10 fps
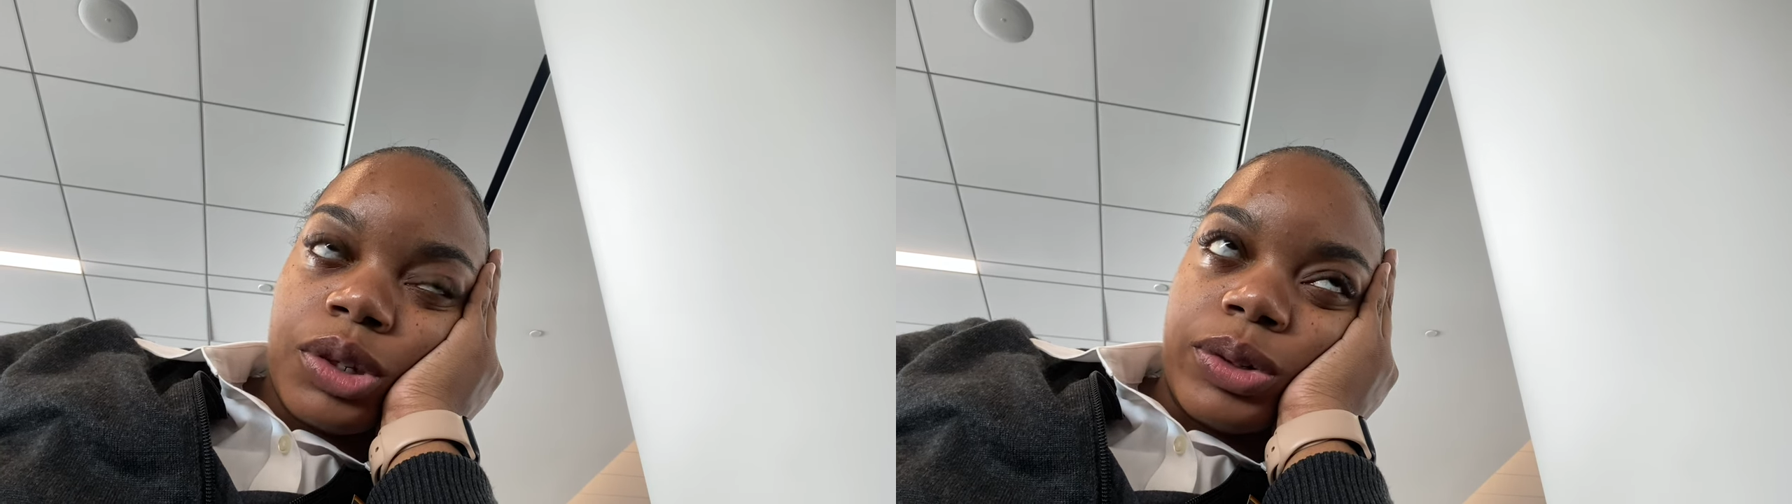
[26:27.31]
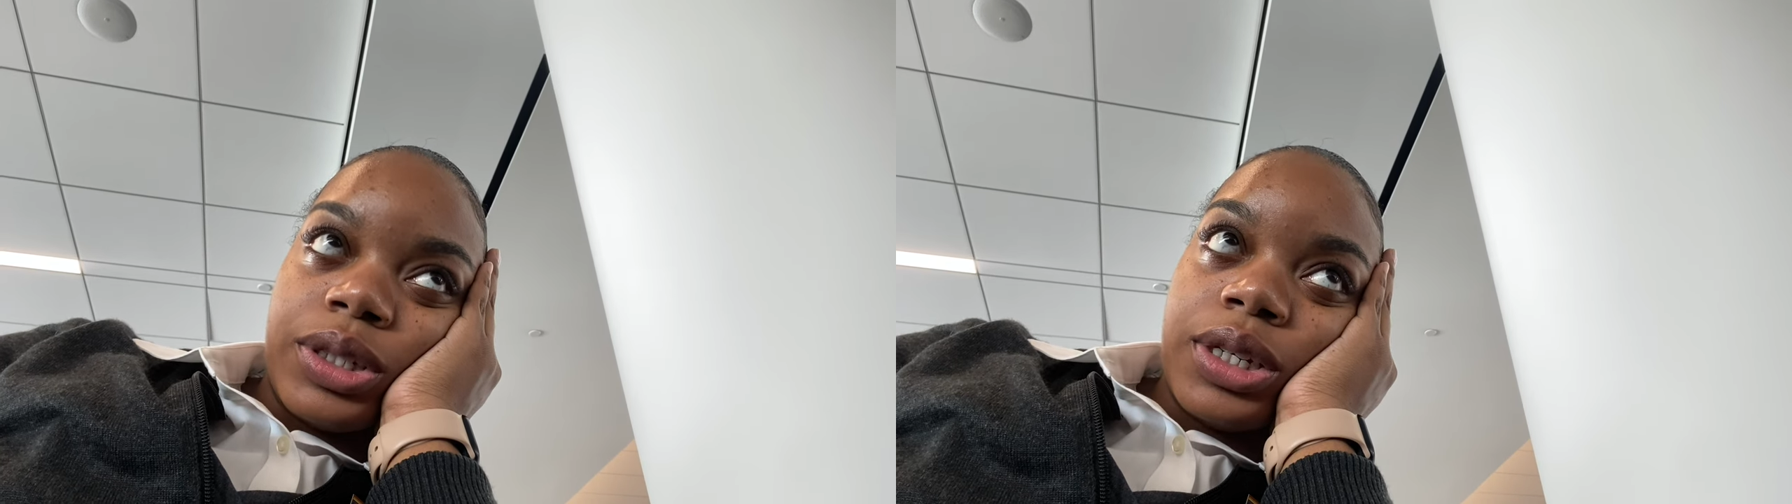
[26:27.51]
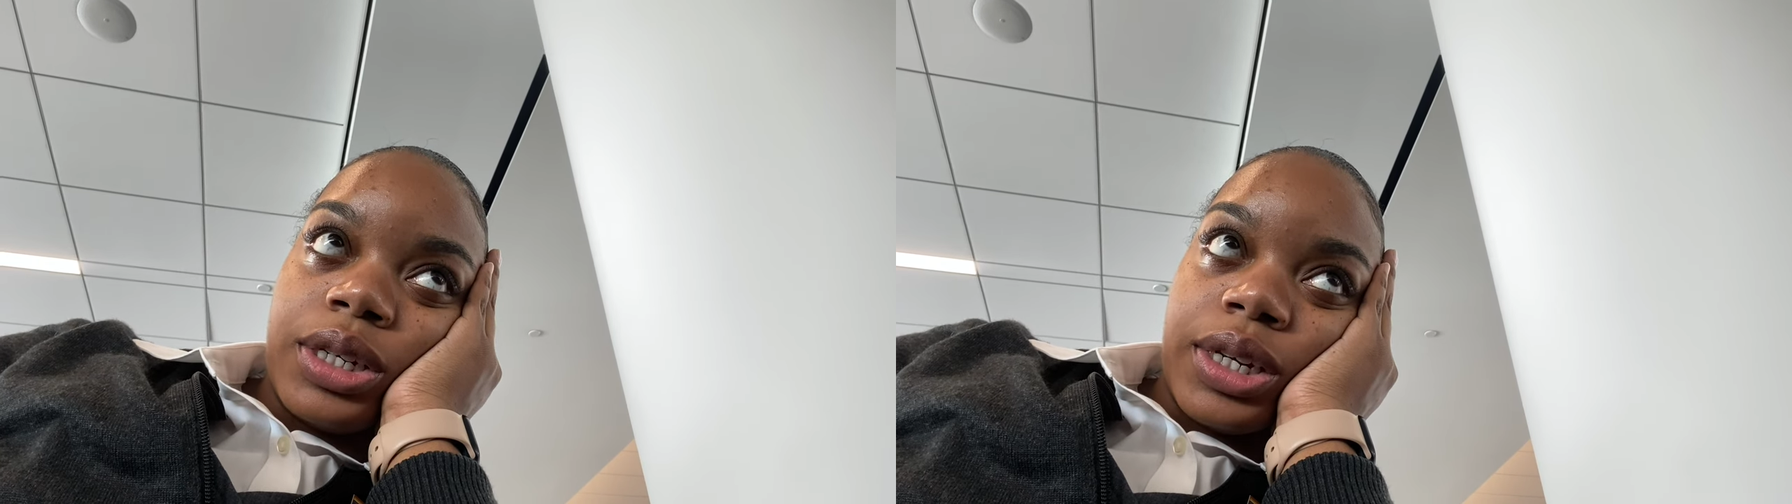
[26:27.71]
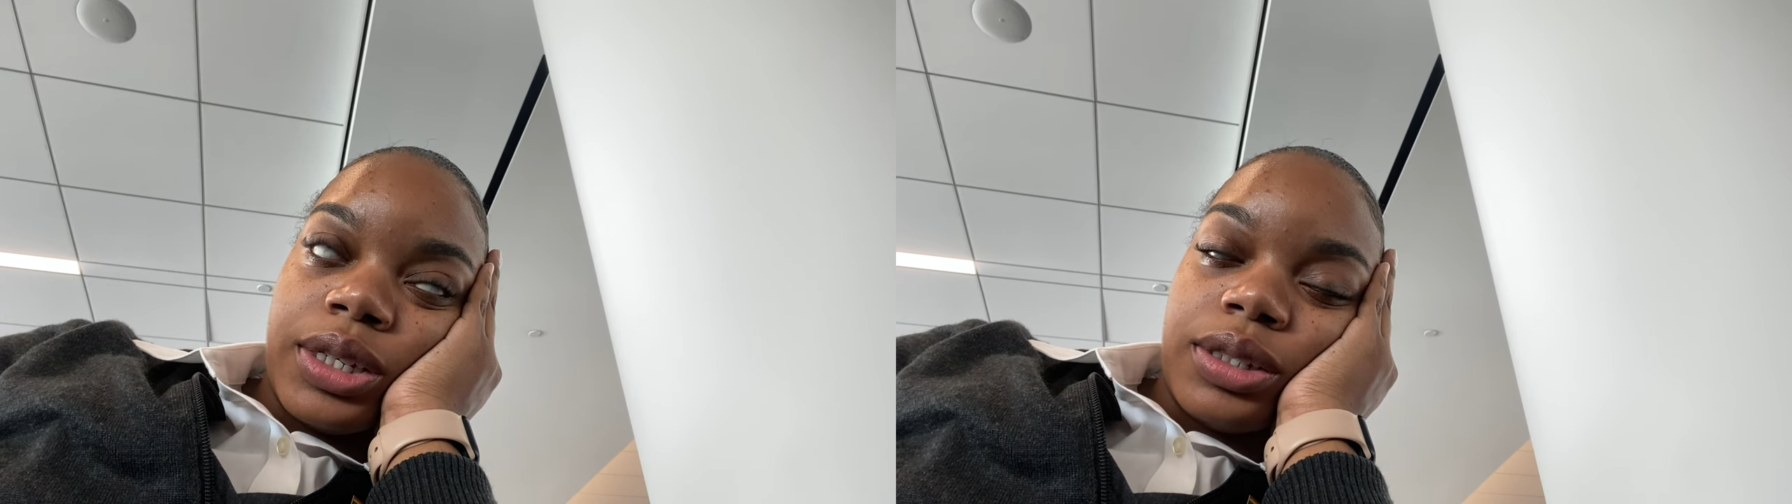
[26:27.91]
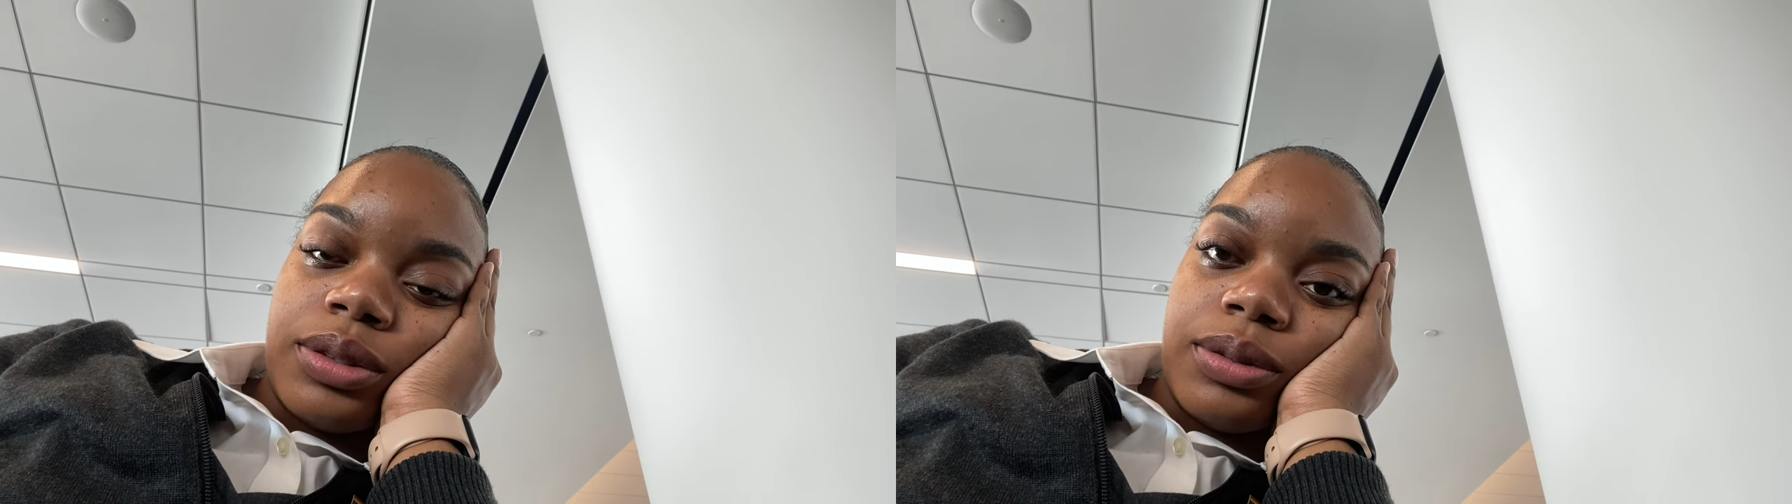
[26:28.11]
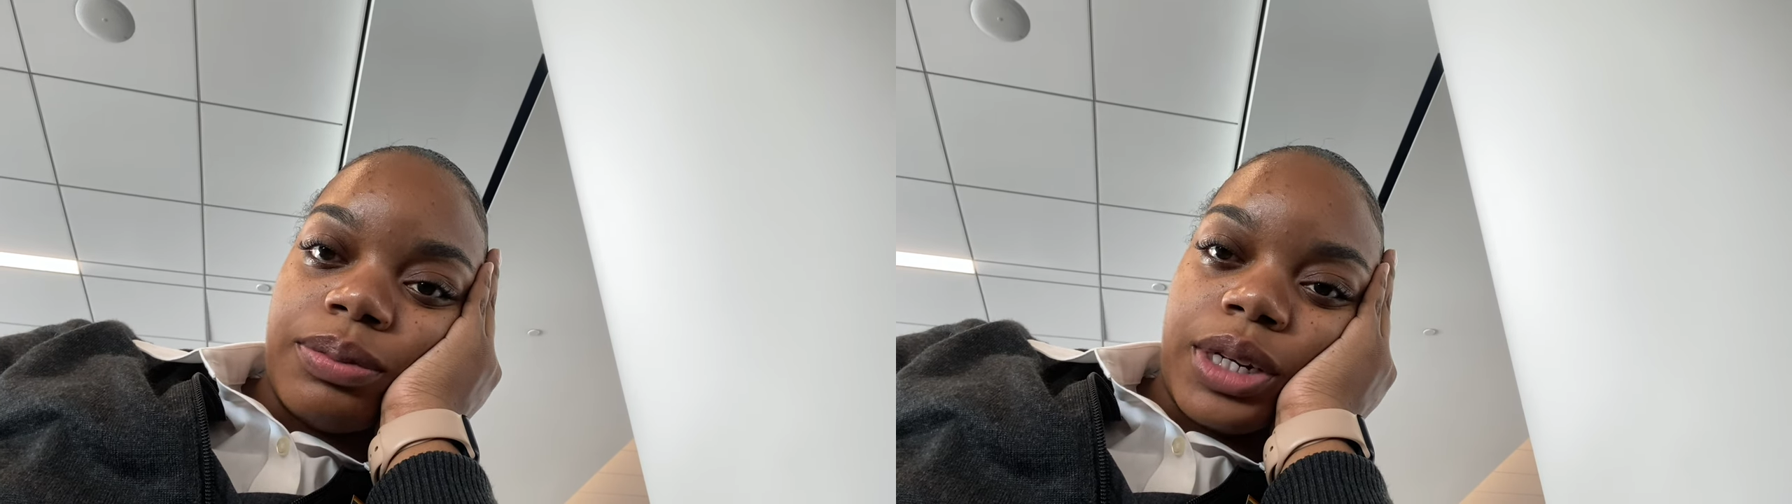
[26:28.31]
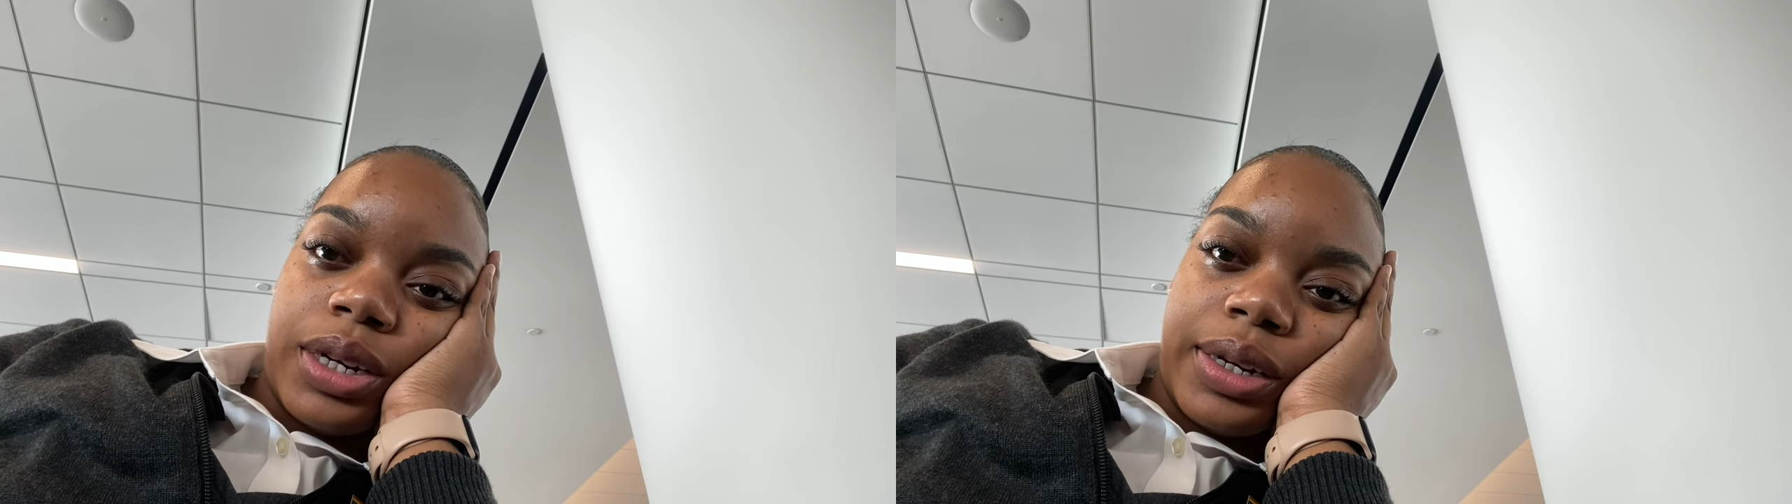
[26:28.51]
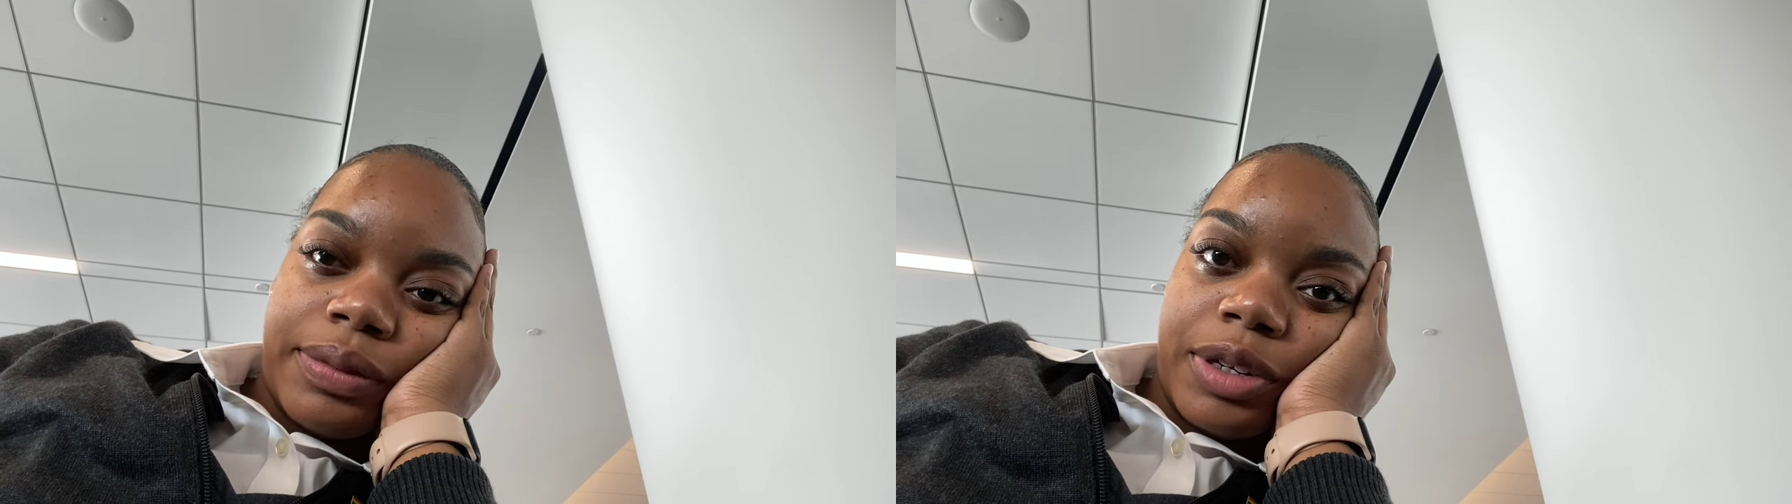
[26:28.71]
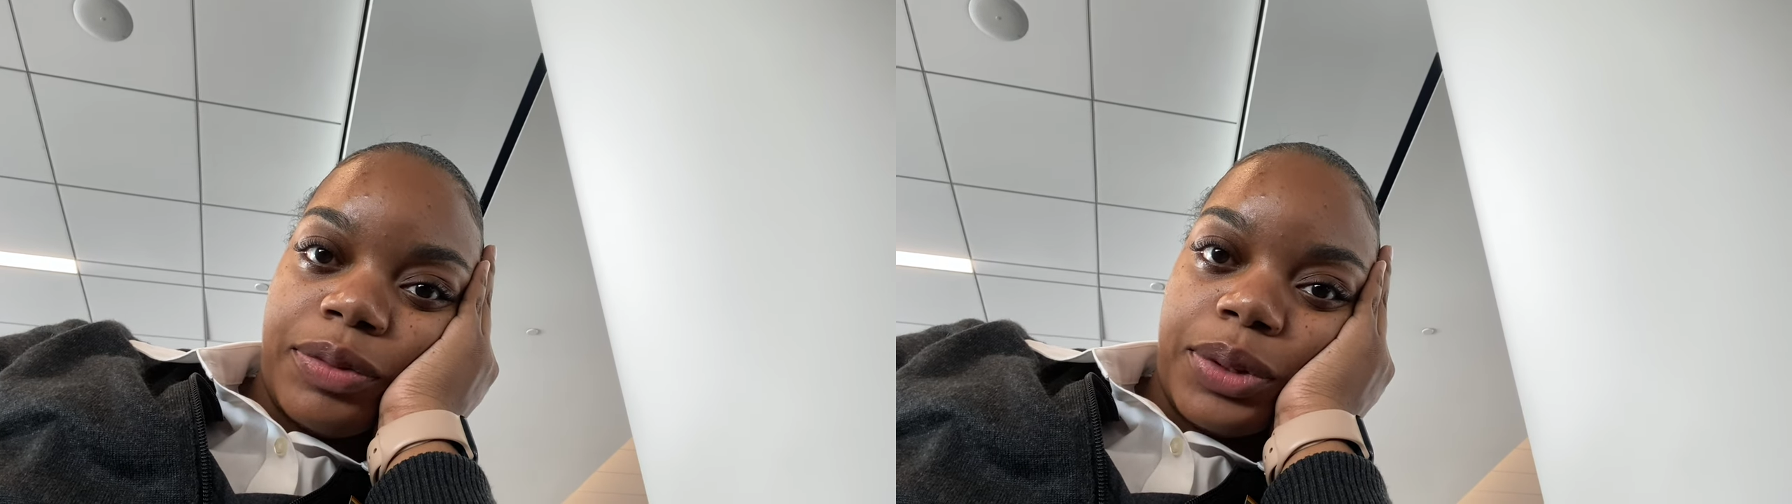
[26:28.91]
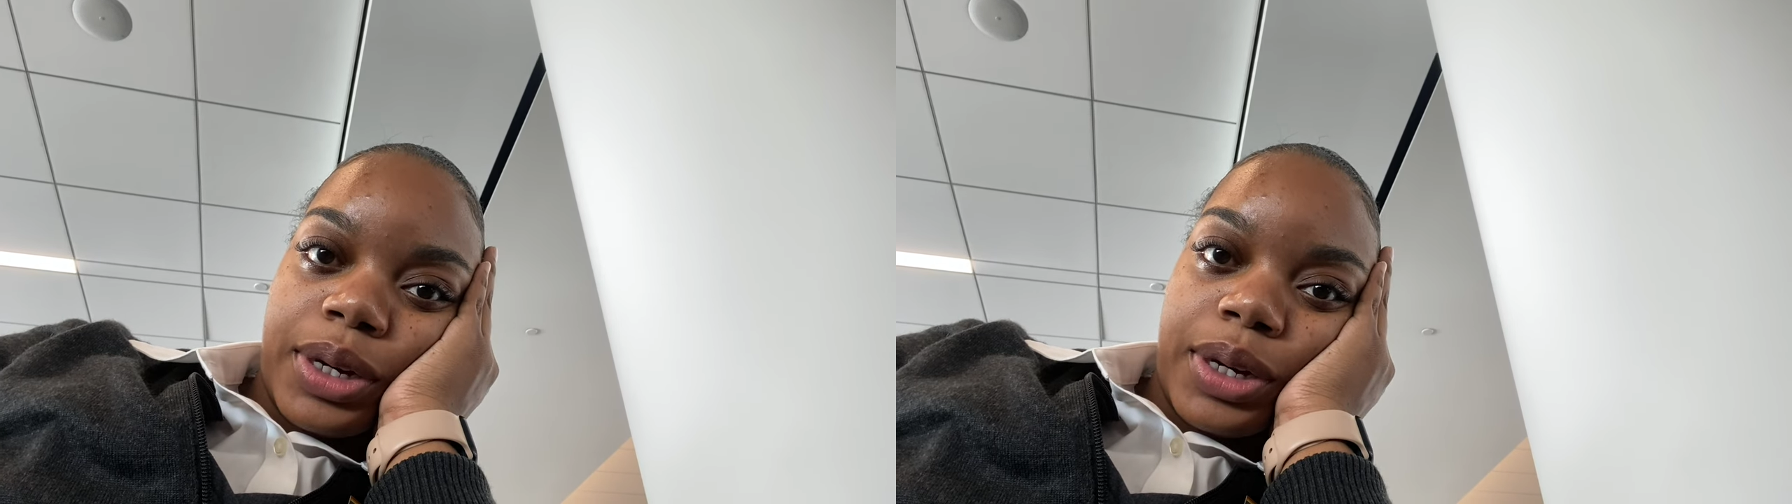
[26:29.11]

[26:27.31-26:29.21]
Well, 10 days, but 11 if you